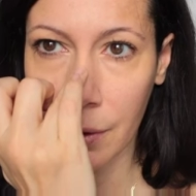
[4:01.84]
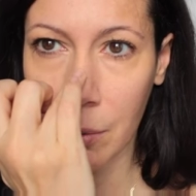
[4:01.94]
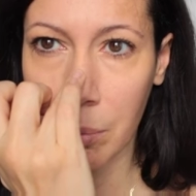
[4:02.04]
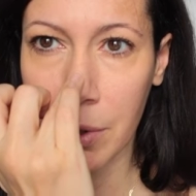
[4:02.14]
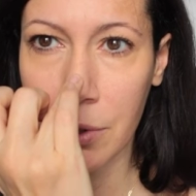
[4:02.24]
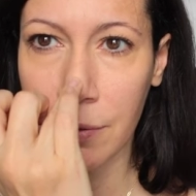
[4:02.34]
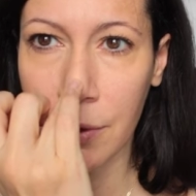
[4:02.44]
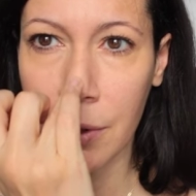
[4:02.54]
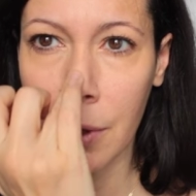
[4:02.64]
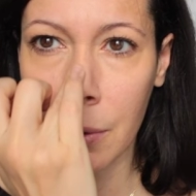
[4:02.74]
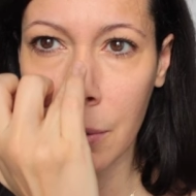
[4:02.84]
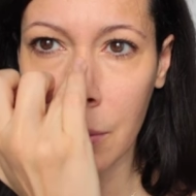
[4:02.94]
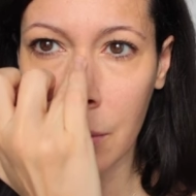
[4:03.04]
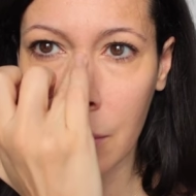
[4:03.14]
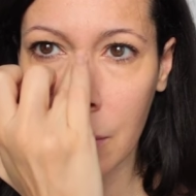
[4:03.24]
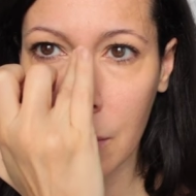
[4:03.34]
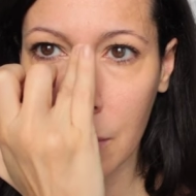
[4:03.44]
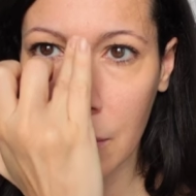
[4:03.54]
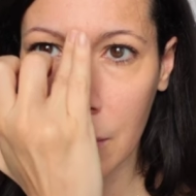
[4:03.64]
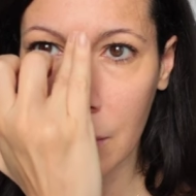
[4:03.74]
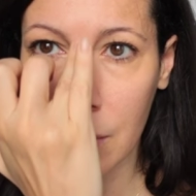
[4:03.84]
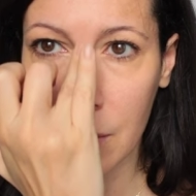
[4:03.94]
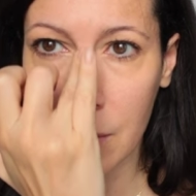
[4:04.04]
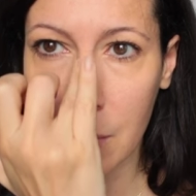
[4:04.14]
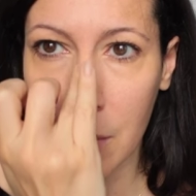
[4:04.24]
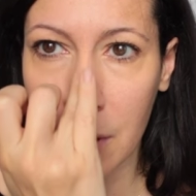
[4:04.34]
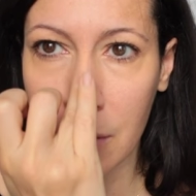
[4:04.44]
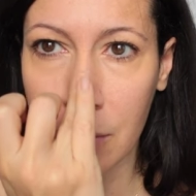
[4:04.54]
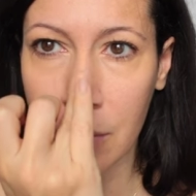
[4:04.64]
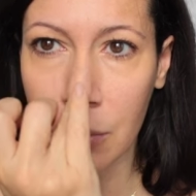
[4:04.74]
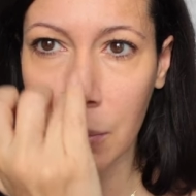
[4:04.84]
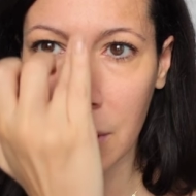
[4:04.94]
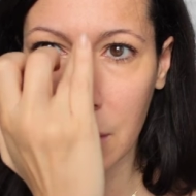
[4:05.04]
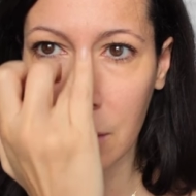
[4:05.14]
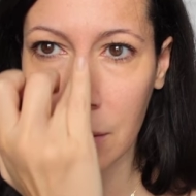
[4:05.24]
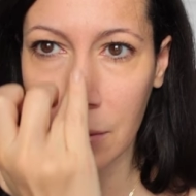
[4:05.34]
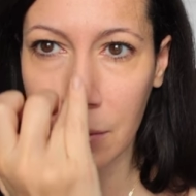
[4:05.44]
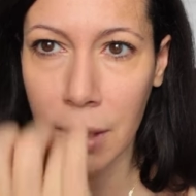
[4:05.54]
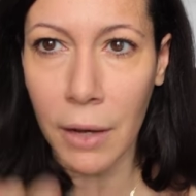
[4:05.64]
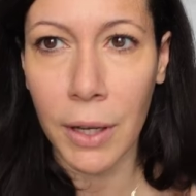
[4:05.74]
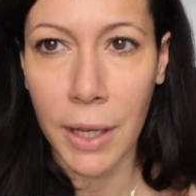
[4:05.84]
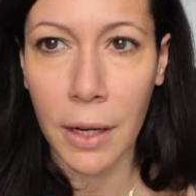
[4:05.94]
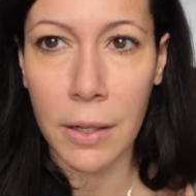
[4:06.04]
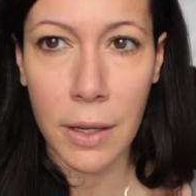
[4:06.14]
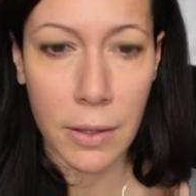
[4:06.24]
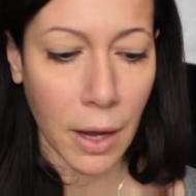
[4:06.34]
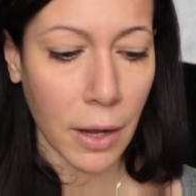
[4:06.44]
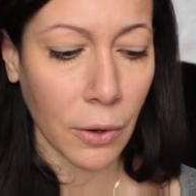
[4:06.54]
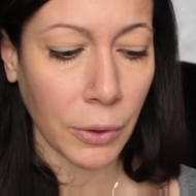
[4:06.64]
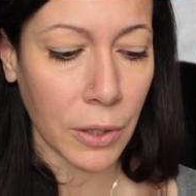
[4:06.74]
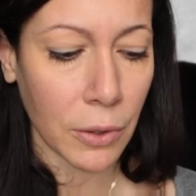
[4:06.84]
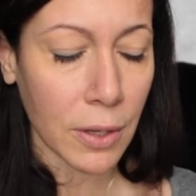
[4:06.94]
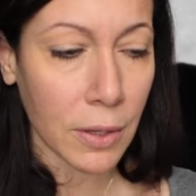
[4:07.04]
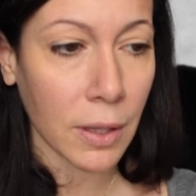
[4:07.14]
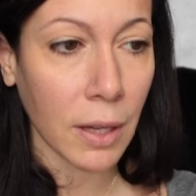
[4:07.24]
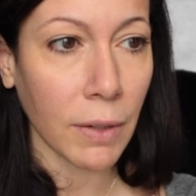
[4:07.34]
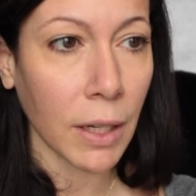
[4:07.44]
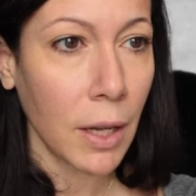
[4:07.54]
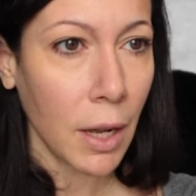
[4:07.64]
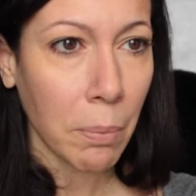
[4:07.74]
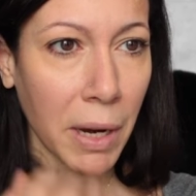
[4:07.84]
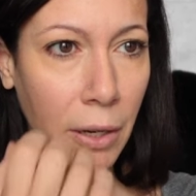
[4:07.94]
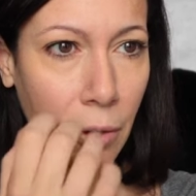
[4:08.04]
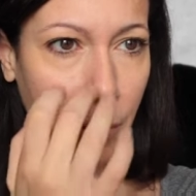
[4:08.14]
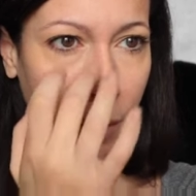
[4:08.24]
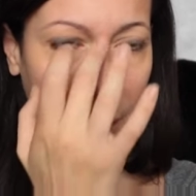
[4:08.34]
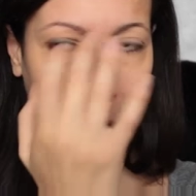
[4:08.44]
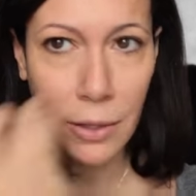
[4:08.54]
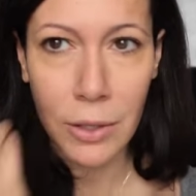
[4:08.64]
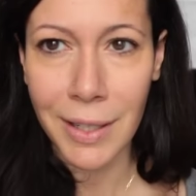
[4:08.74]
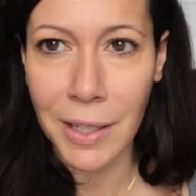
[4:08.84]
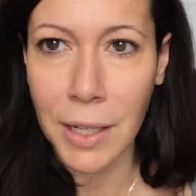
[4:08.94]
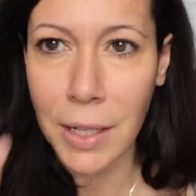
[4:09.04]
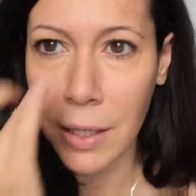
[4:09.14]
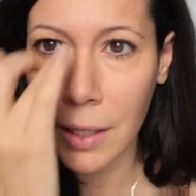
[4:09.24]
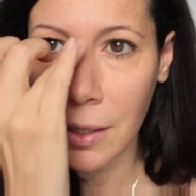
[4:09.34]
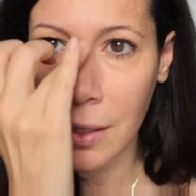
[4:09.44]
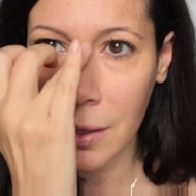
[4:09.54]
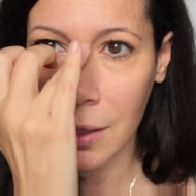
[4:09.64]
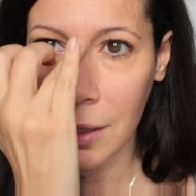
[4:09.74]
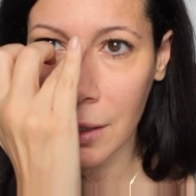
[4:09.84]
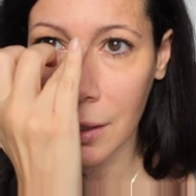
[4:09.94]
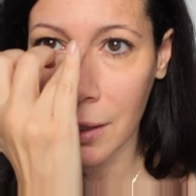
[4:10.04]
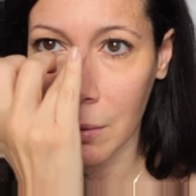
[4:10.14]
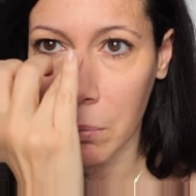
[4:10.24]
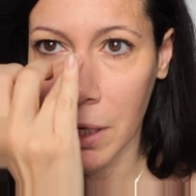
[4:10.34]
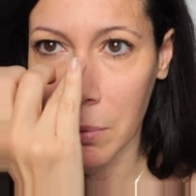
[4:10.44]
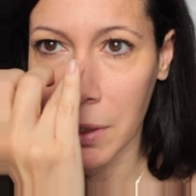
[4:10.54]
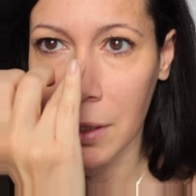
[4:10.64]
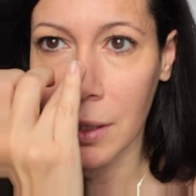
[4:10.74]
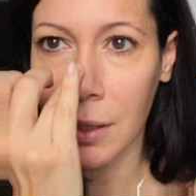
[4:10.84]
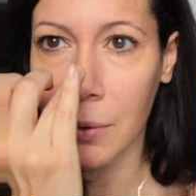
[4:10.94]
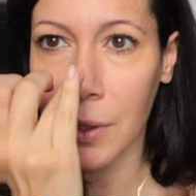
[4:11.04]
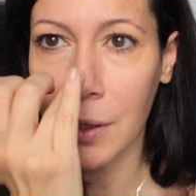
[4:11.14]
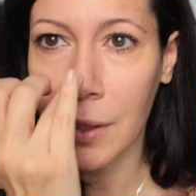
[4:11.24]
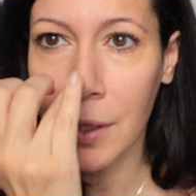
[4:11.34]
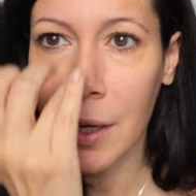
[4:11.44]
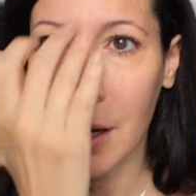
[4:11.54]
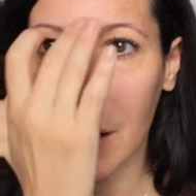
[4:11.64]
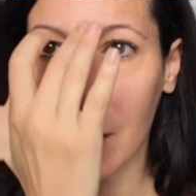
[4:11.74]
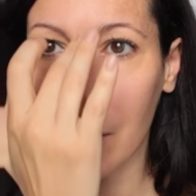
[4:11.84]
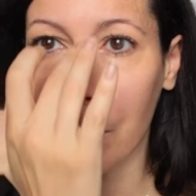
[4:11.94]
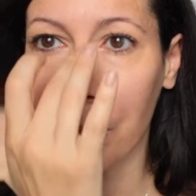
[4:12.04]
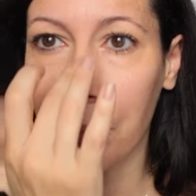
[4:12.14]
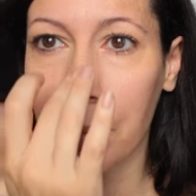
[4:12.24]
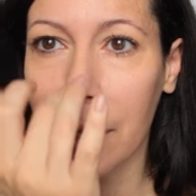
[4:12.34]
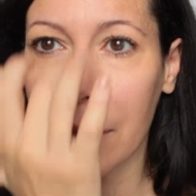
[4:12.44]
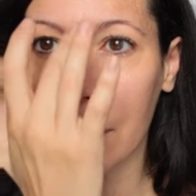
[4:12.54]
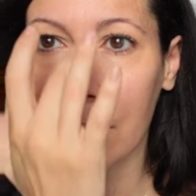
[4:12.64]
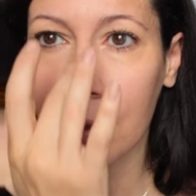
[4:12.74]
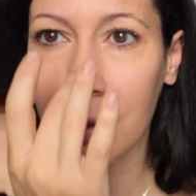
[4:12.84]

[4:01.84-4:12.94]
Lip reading: the bridge of your nose. This is where I use the 22. Now, again, as I say, I only do this in the evening. My nose doesn't actually need any thinning, in my opinion anyway. But